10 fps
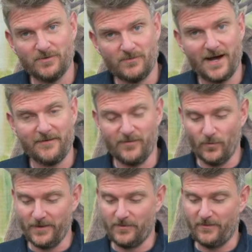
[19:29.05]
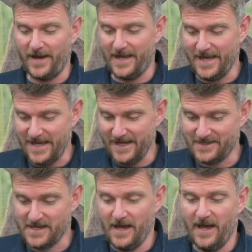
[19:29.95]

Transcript: the rifle with great ease,